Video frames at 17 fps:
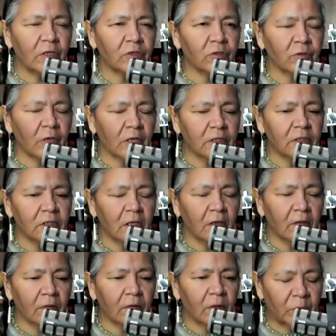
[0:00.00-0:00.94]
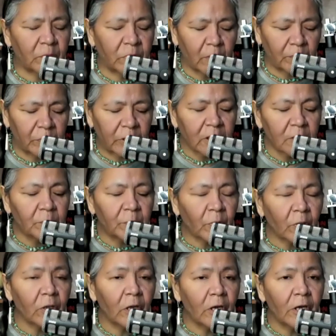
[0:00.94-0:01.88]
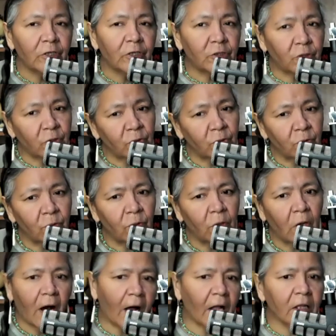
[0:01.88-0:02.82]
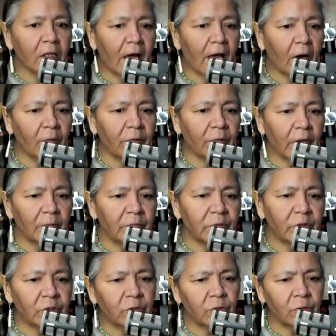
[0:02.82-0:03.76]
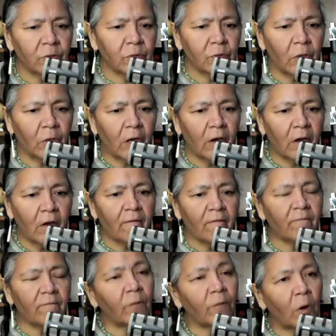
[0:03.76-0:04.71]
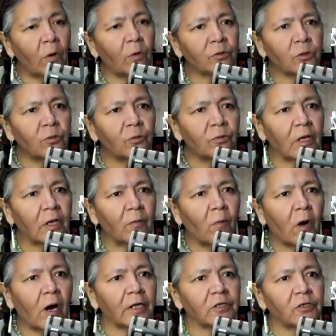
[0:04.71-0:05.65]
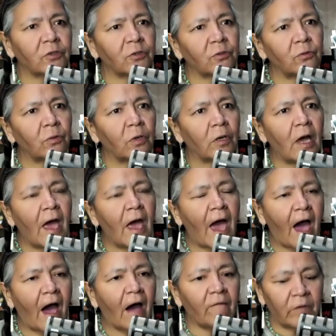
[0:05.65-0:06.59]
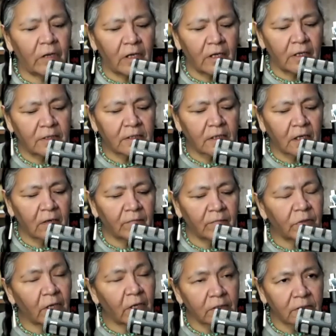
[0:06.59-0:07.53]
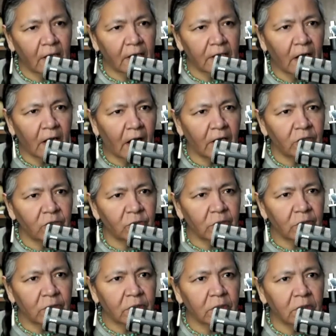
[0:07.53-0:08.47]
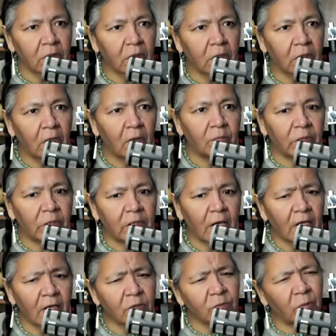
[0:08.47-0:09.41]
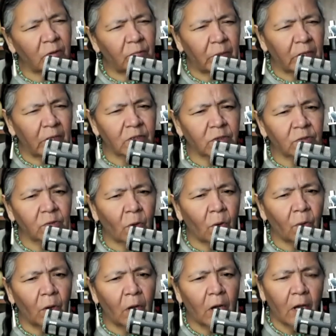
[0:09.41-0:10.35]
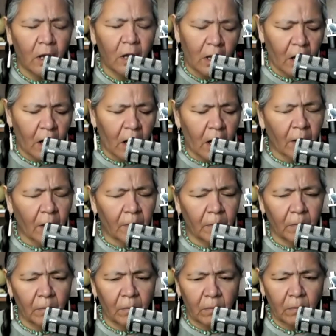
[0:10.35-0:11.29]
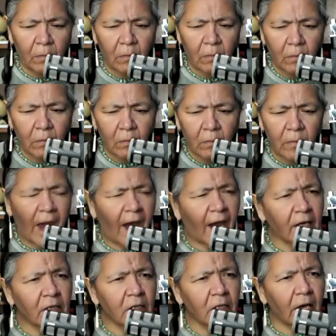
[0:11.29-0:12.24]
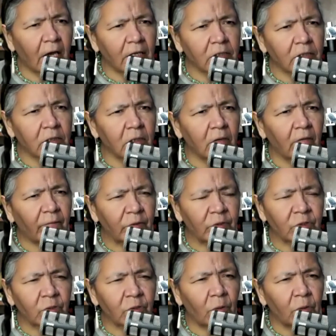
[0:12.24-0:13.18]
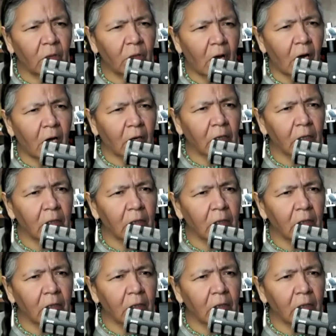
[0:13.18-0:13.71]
trusting the people to allow them to vote who they want to have it instead of the psychiatrists, because we've been so um, analyzed for so long,